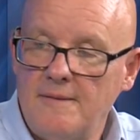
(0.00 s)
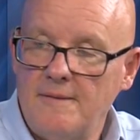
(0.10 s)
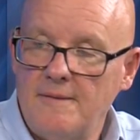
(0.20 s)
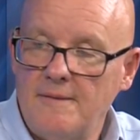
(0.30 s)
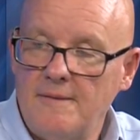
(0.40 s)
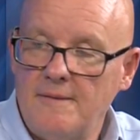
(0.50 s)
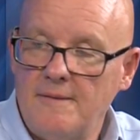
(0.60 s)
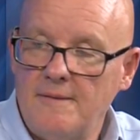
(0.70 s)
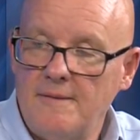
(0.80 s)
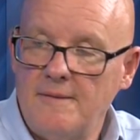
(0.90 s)
the
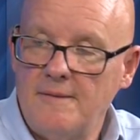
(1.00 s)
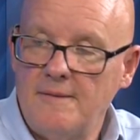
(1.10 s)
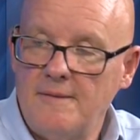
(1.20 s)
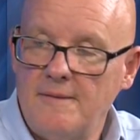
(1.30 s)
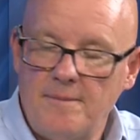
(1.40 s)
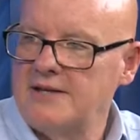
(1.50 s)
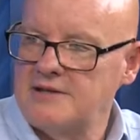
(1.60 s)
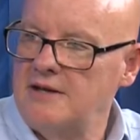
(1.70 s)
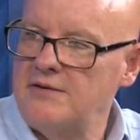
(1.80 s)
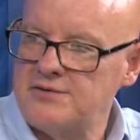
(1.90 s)
pro-aborts are
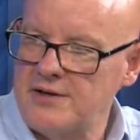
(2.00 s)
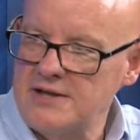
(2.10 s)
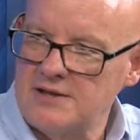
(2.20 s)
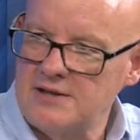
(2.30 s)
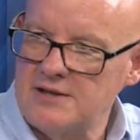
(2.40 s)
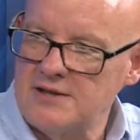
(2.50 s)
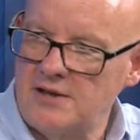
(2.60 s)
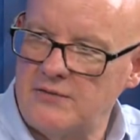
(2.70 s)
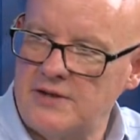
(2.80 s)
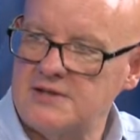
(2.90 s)
dancing in the streets over it and
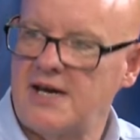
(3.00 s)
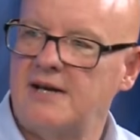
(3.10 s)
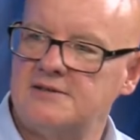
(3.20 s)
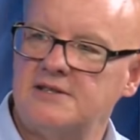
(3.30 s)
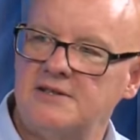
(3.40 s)
saying, see the